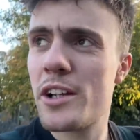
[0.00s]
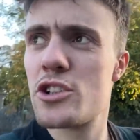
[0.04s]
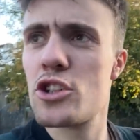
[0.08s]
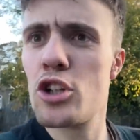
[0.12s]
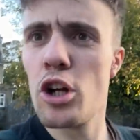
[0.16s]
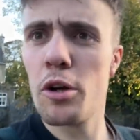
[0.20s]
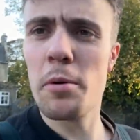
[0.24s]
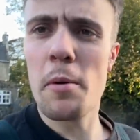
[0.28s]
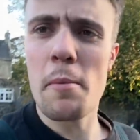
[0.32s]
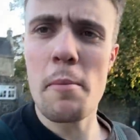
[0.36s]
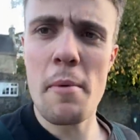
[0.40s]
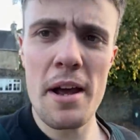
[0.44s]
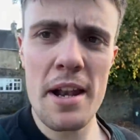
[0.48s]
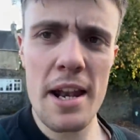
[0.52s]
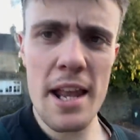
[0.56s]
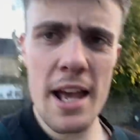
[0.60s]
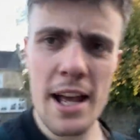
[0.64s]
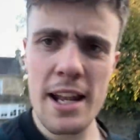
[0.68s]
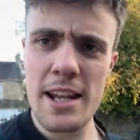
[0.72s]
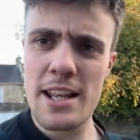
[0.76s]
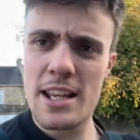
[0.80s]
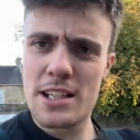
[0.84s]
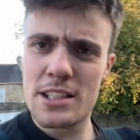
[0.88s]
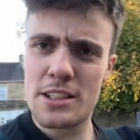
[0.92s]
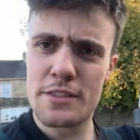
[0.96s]
stop at my
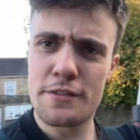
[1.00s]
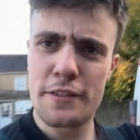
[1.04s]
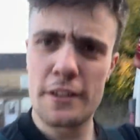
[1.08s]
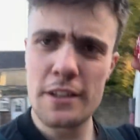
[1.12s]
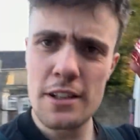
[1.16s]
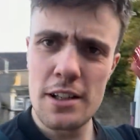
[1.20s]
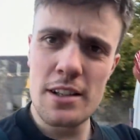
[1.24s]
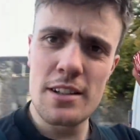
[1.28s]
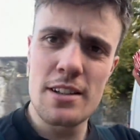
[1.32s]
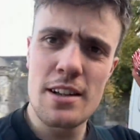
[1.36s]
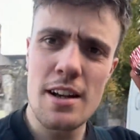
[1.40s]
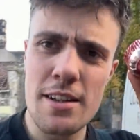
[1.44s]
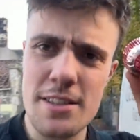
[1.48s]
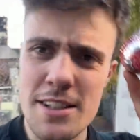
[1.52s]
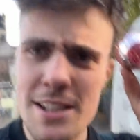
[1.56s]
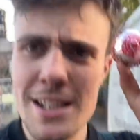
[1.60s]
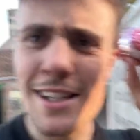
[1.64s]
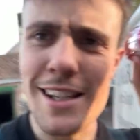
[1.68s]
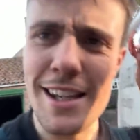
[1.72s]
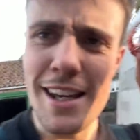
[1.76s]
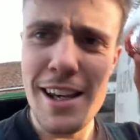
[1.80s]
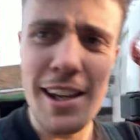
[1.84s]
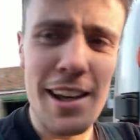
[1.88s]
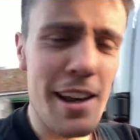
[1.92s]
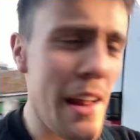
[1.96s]
nanny's for a, a tea
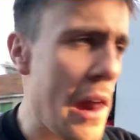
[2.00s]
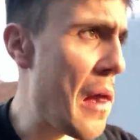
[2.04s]
cake.